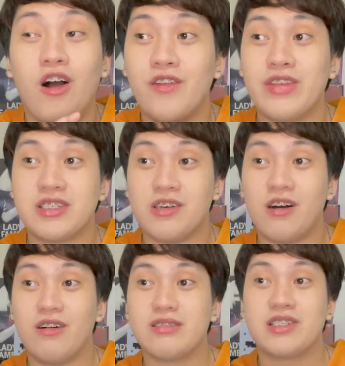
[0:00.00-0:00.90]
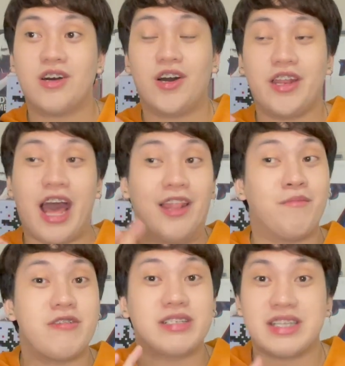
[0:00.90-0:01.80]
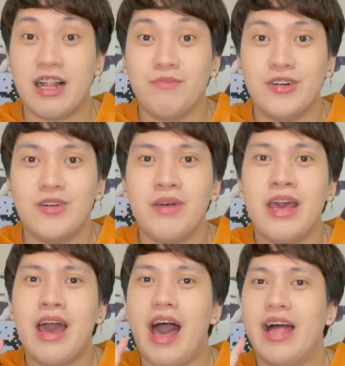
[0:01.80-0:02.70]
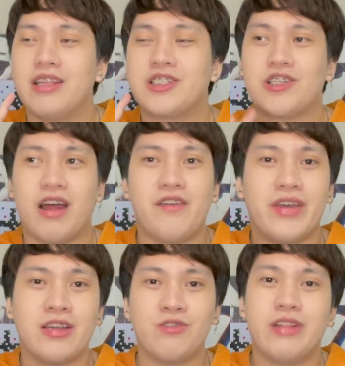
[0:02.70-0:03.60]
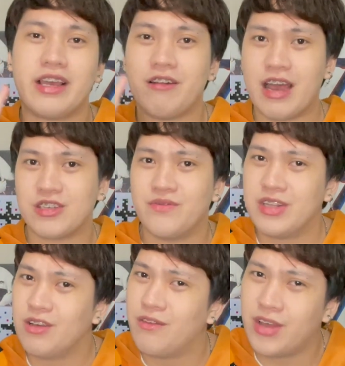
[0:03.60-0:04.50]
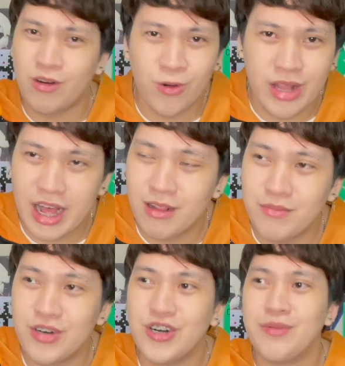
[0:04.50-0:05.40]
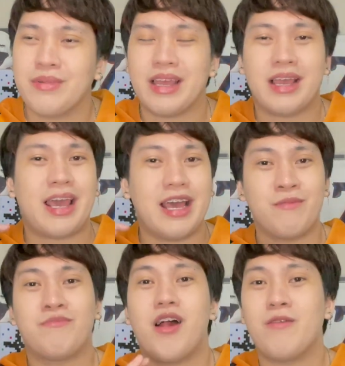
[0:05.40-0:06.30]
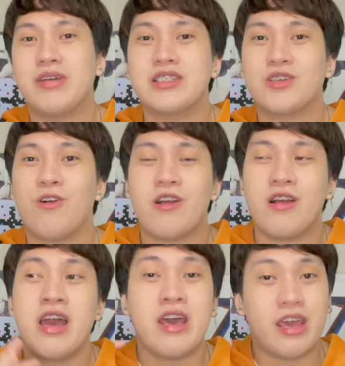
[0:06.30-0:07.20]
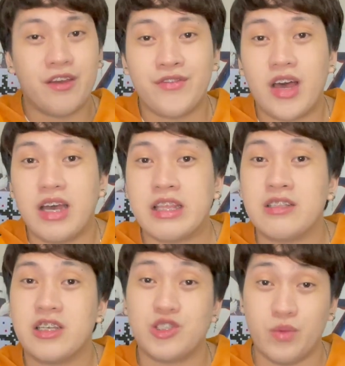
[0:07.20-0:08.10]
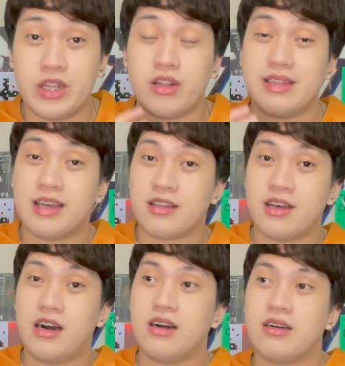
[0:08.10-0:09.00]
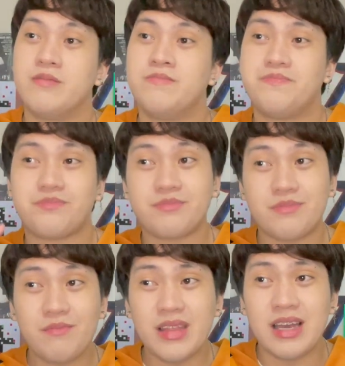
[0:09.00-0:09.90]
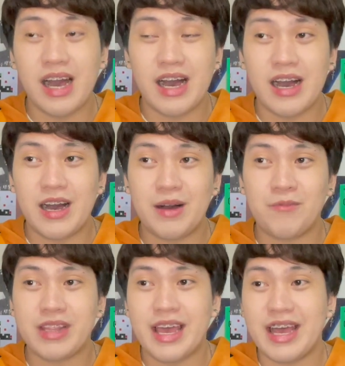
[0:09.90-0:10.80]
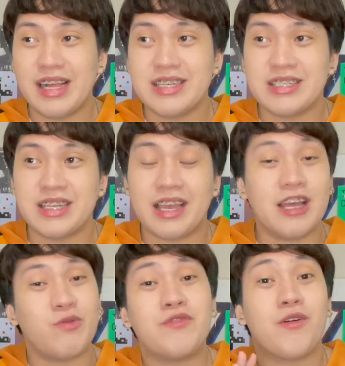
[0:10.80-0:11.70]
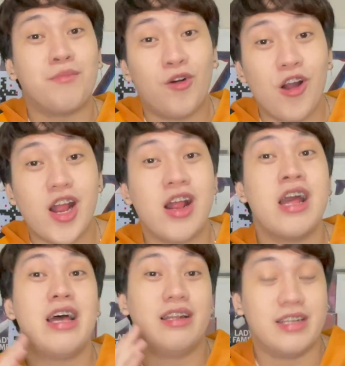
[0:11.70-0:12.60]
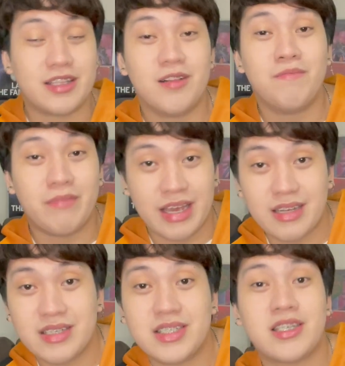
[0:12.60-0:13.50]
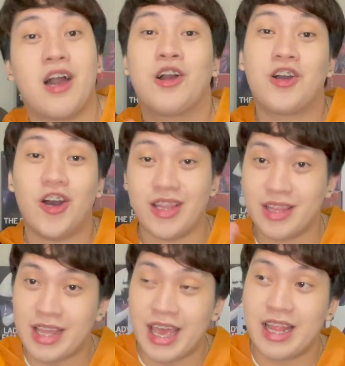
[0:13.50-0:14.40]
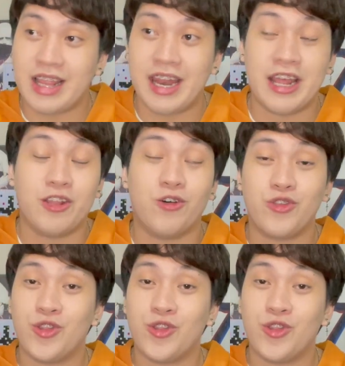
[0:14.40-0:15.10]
all of the songs on Anne-Marie's album. I'll try if I can do like a reaction video of the whole album. Can't promise, or if not, I'll just do it on TikTok. What else? I can't wait for more Little Mix content, and I don't